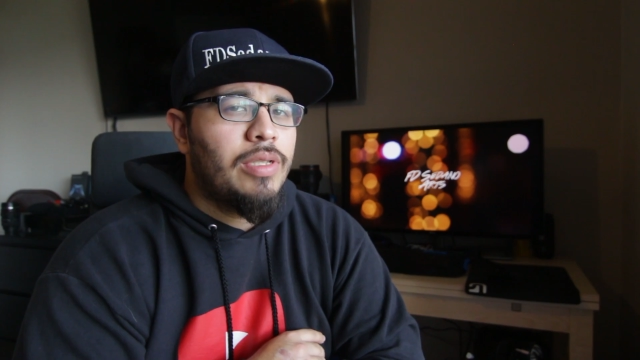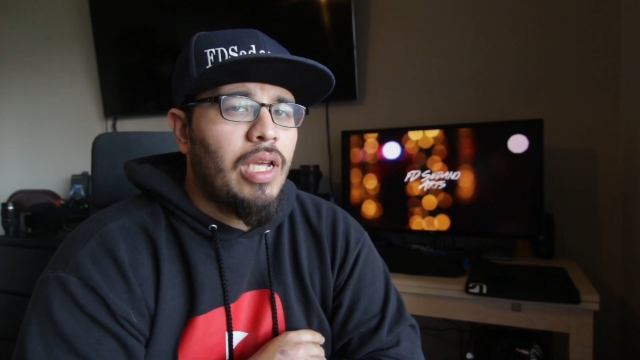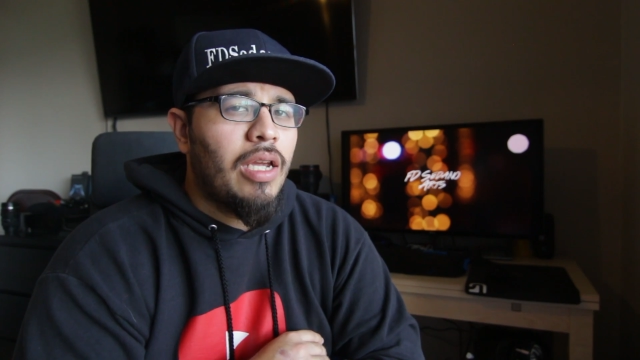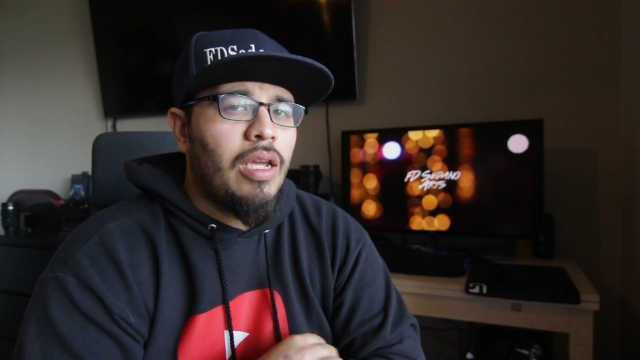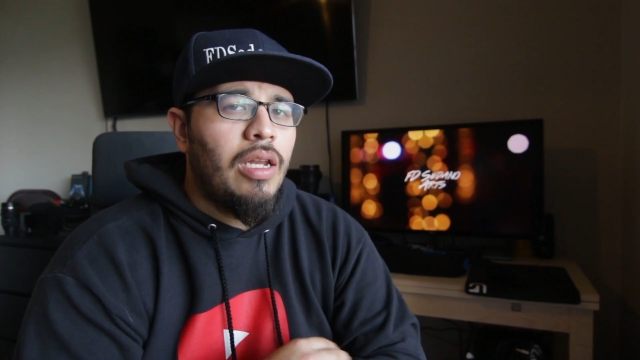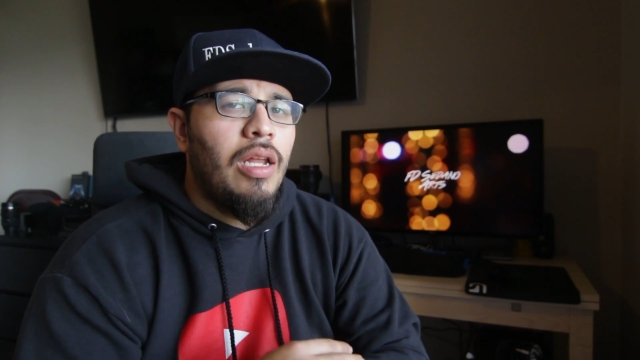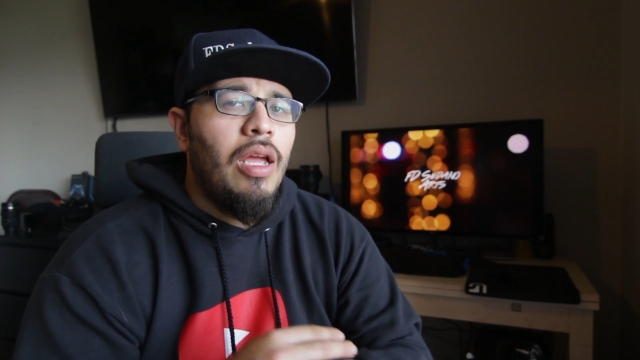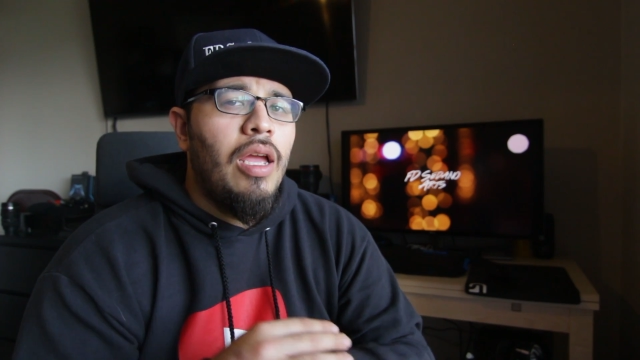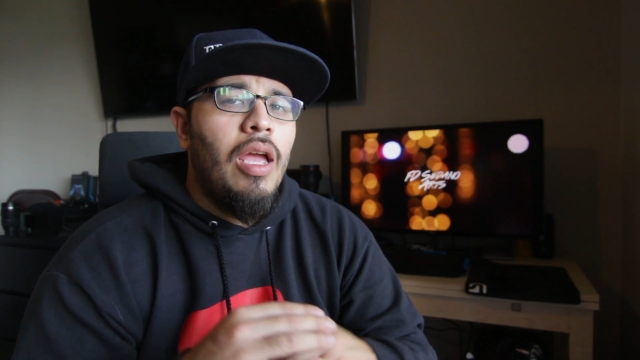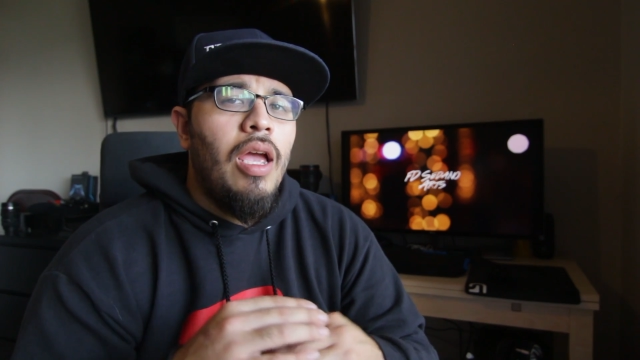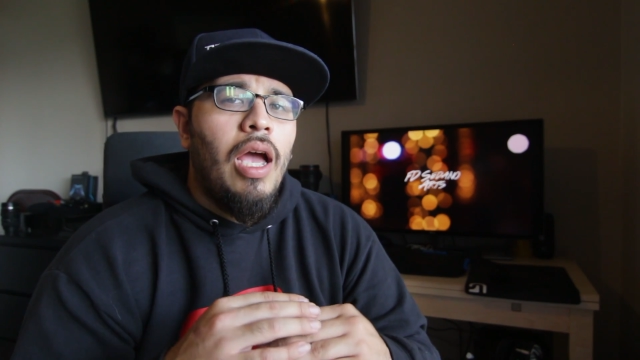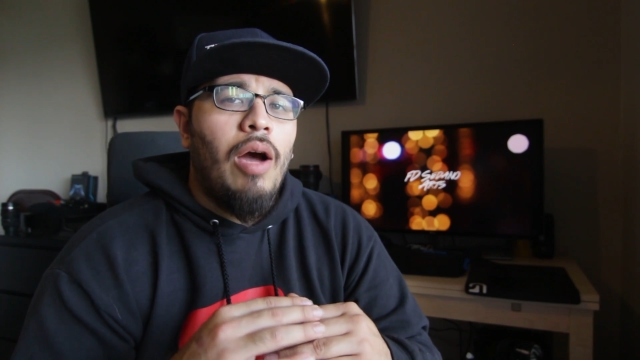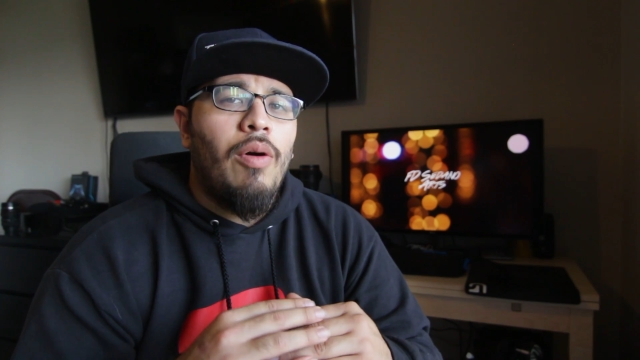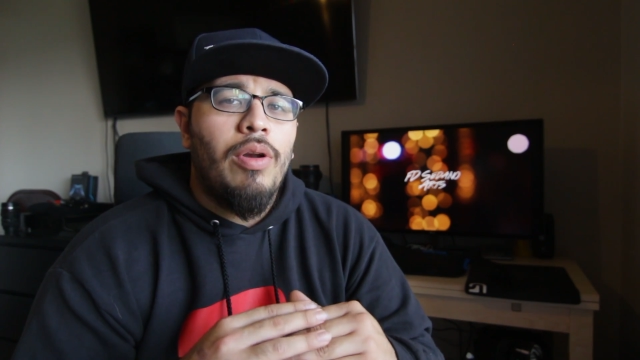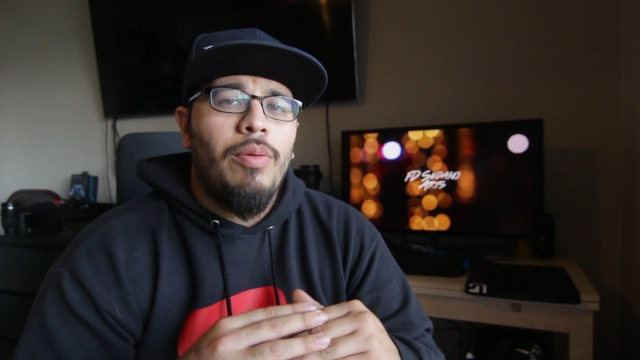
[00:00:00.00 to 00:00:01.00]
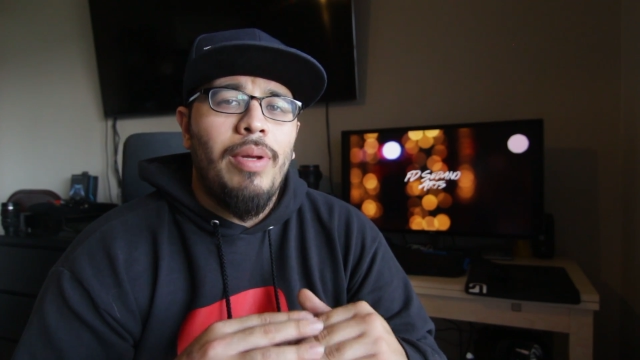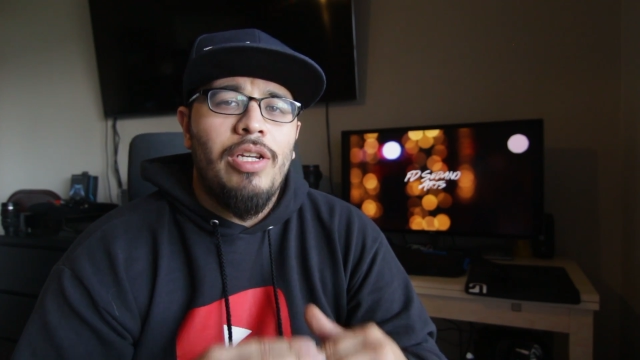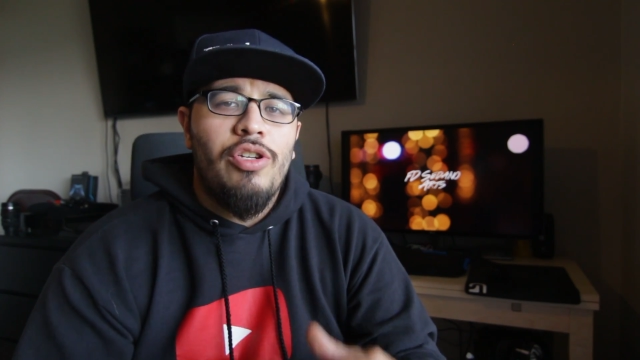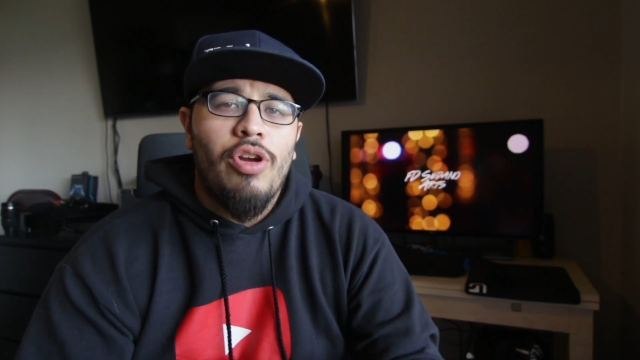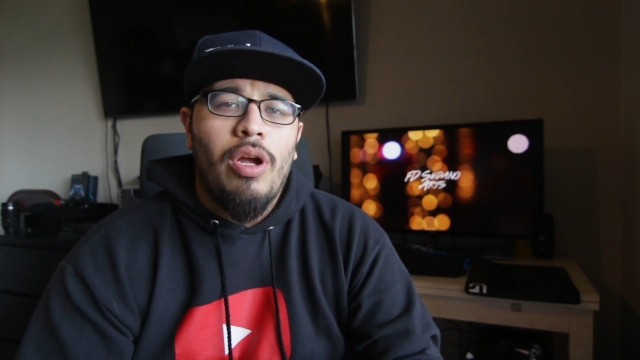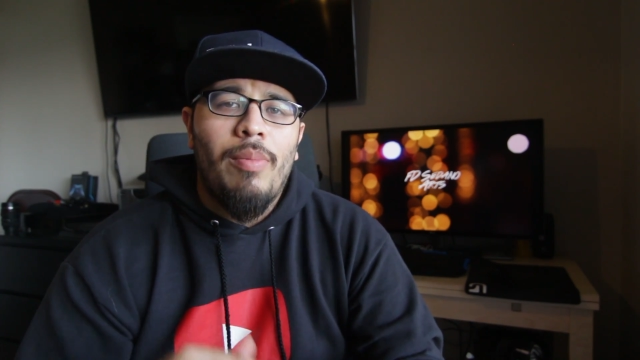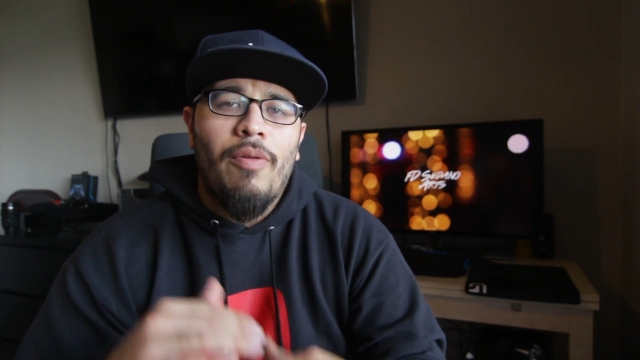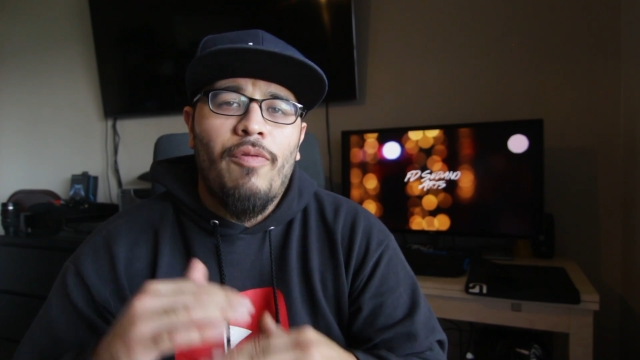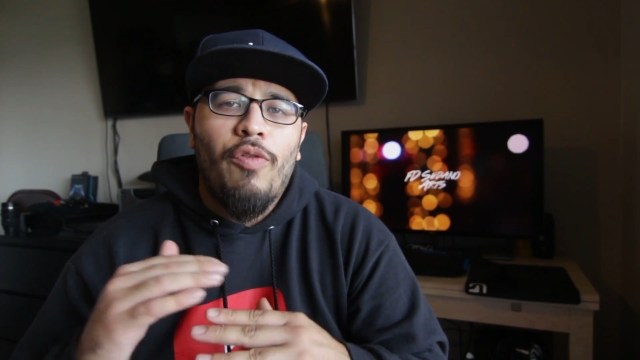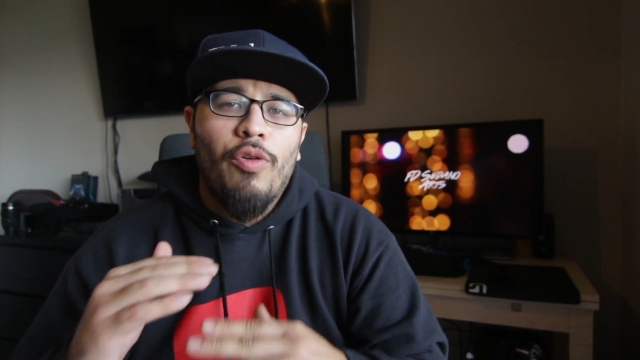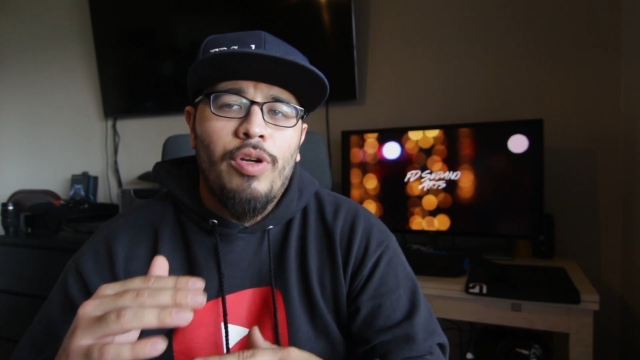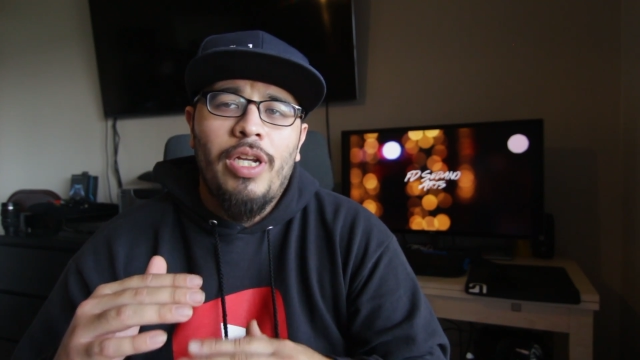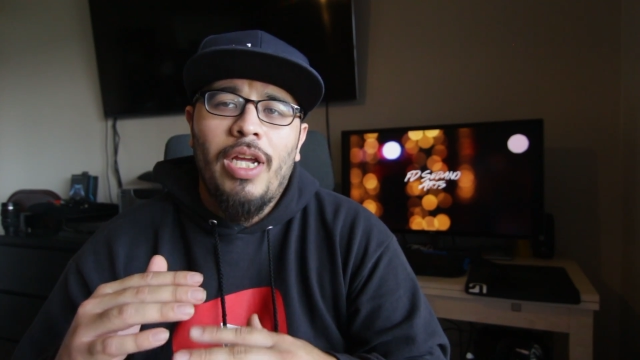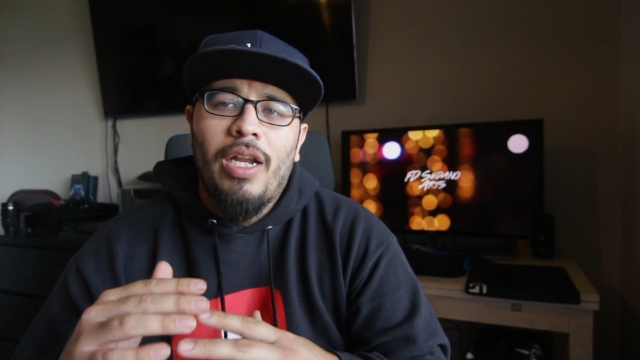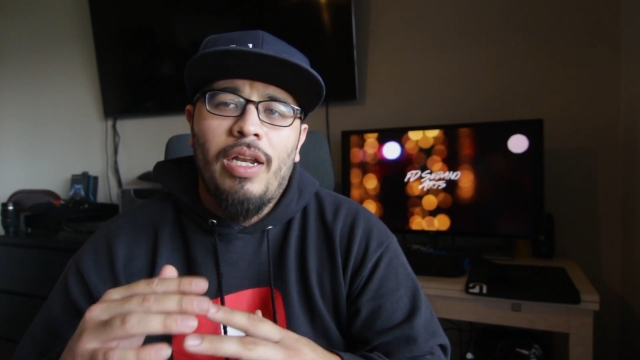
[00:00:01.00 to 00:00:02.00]
second. I want to make sure I'm at
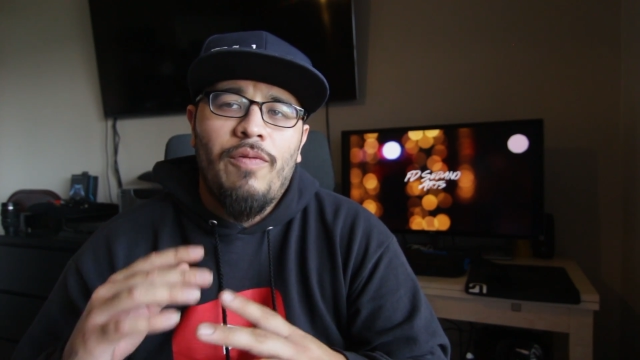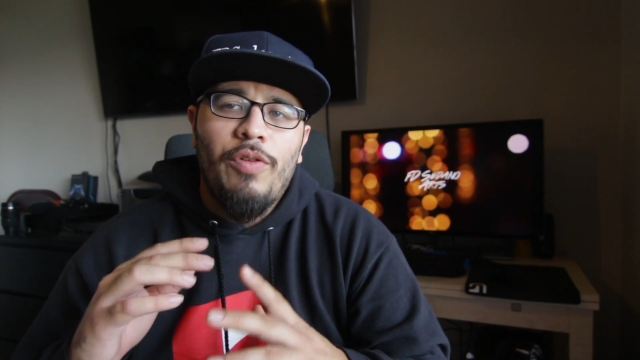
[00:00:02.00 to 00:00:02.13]
48.